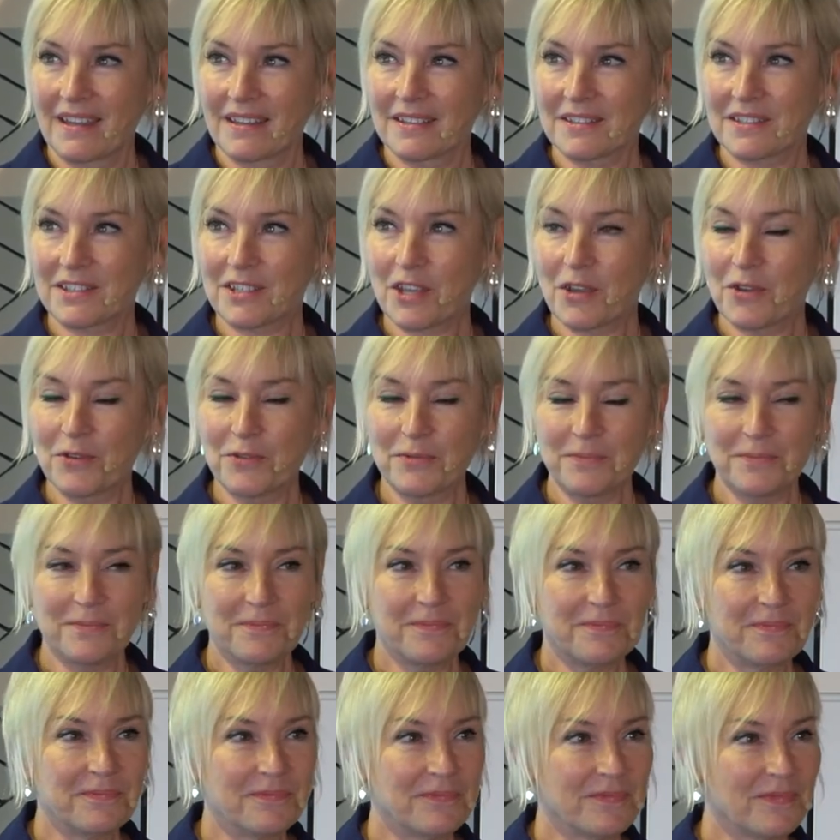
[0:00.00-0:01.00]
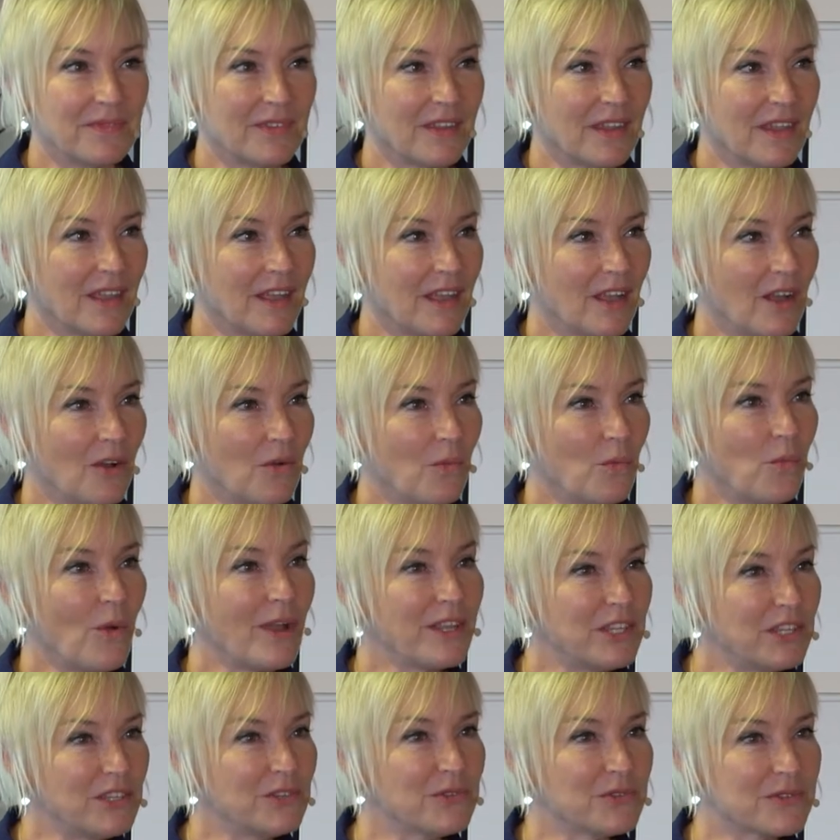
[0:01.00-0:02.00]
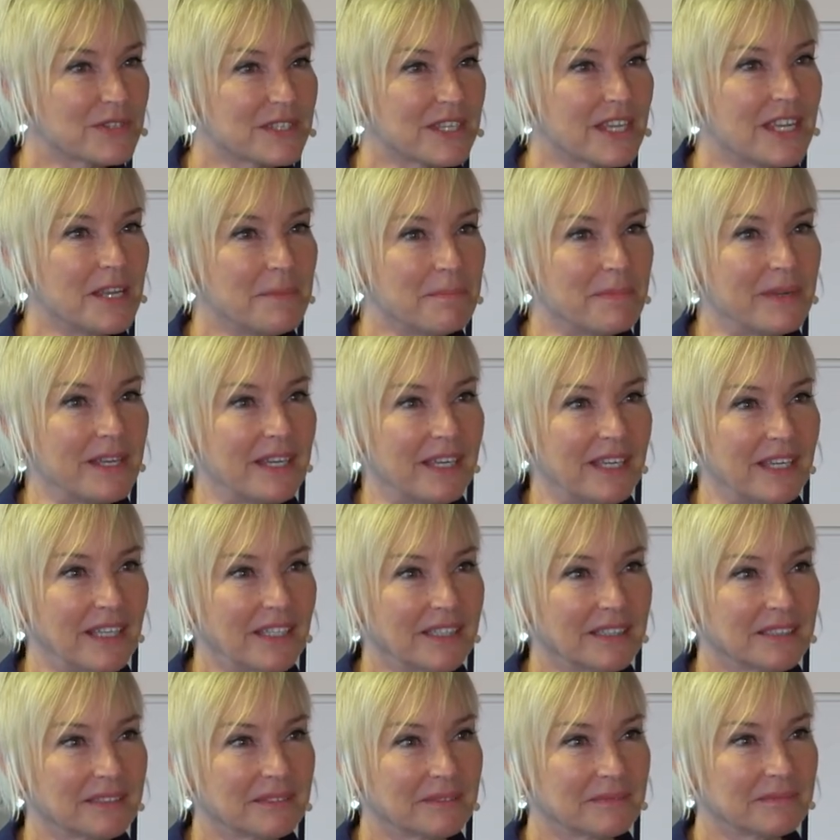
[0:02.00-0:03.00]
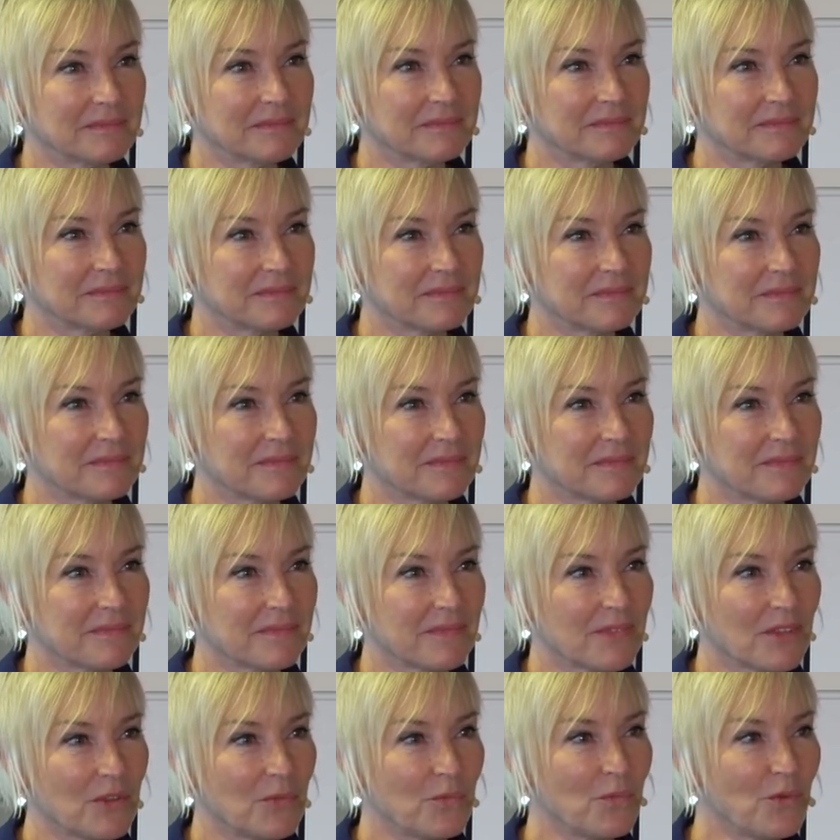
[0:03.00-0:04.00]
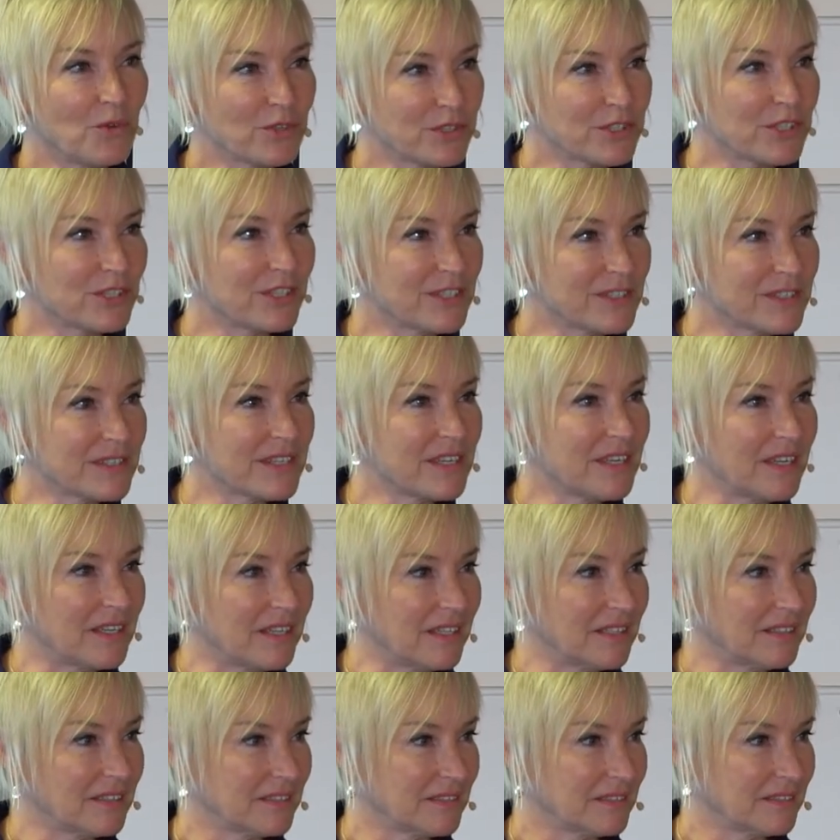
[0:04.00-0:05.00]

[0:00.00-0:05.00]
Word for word: So when you see me, what do you see?